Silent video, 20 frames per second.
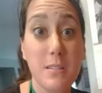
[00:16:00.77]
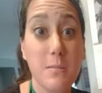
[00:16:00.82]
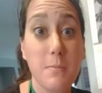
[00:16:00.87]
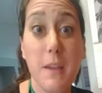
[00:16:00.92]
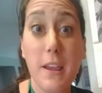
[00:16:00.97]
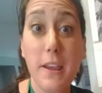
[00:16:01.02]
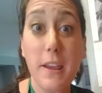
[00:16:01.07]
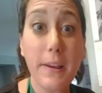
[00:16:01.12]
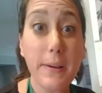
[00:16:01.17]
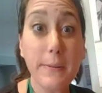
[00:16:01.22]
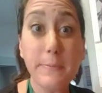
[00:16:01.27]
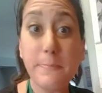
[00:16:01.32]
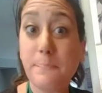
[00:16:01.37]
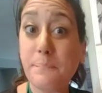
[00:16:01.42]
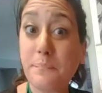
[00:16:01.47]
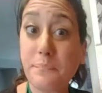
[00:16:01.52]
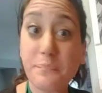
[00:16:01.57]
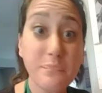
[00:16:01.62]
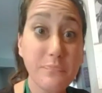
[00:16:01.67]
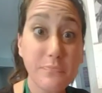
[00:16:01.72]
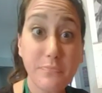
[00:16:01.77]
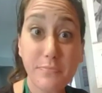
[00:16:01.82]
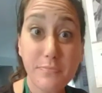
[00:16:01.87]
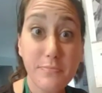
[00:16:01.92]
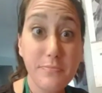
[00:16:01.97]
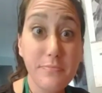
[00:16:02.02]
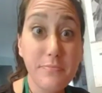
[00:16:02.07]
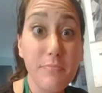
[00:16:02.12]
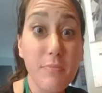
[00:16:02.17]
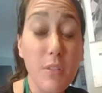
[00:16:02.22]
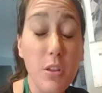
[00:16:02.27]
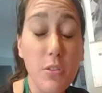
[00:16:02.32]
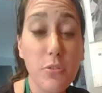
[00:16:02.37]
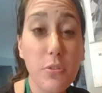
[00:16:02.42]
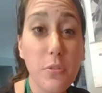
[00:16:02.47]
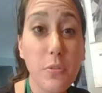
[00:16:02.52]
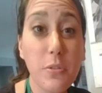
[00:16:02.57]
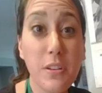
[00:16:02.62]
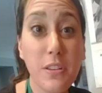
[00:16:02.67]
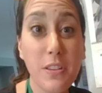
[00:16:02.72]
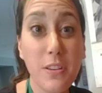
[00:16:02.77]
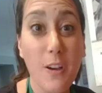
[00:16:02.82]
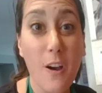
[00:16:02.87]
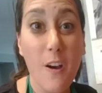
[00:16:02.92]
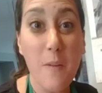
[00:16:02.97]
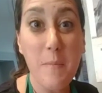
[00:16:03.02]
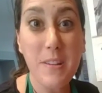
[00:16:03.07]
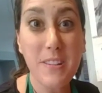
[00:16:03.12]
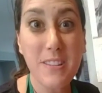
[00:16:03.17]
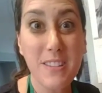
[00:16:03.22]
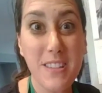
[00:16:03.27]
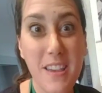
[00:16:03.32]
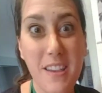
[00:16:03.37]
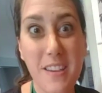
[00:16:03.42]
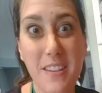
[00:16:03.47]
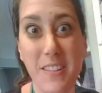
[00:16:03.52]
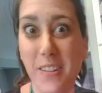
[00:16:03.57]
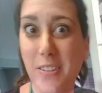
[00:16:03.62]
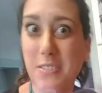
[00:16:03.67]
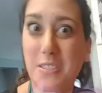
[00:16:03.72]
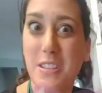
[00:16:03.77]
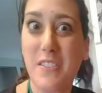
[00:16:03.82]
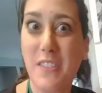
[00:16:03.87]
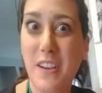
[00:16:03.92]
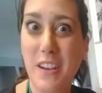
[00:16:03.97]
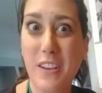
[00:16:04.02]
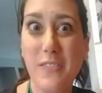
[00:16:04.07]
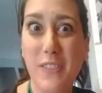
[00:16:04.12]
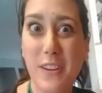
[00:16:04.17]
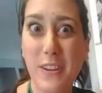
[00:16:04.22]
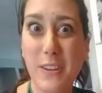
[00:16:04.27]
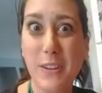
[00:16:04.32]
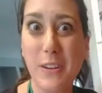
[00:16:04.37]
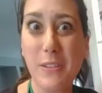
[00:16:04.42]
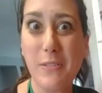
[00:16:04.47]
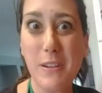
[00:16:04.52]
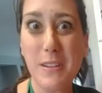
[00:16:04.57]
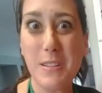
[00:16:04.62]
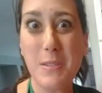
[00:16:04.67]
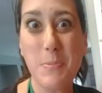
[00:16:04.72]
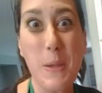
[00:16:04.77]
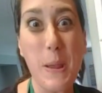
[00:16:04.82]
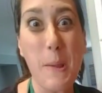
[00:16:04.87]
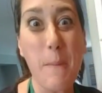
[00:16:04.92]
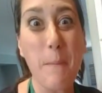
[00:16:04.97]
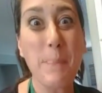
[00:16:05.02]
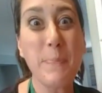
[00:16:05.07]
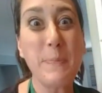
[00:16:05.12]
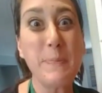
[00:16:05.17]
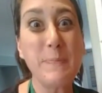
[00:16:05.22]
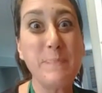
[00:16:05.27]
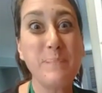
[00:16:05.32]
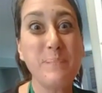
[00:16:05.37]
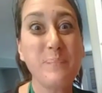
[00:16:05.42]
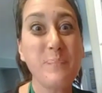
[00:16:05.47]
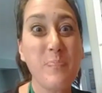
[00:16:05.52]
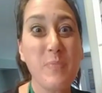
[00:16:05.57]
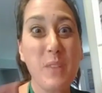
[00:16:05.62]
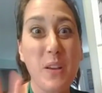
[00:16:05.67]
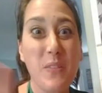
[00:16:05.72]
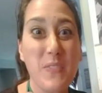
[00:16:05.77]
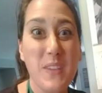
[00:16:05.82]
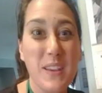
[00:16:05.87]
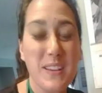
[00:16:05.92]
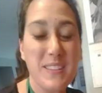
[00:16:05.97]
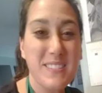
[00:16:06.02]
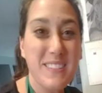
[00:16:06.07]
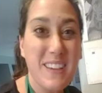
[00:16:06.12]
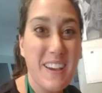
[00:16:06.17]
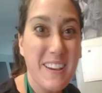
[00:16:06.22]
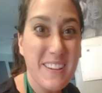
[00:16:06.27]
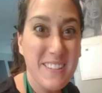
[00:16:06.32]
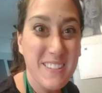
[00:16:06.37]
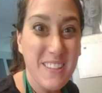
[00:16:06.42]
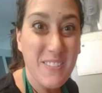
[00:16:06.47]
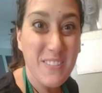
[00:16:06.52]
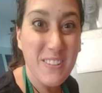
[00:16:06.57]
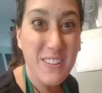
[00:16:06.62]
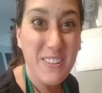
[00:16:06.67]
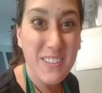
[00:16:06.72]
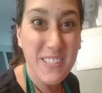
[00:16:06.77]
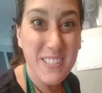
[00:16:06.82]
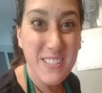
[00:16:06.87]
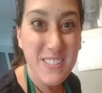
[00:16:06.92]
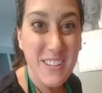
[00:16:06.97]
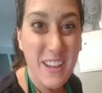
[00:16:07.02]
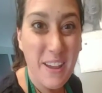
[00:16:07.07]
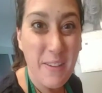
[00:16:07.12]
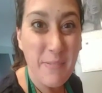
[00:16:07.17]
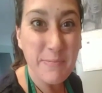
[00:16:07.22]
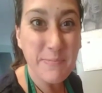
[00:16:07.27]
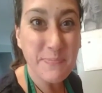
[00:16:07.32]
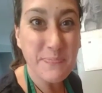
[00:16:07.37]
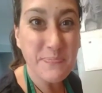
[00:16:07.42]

to make, throw it in the comments and I'll see if I can find a good recipe. Thanks guys, have a good rest of your day.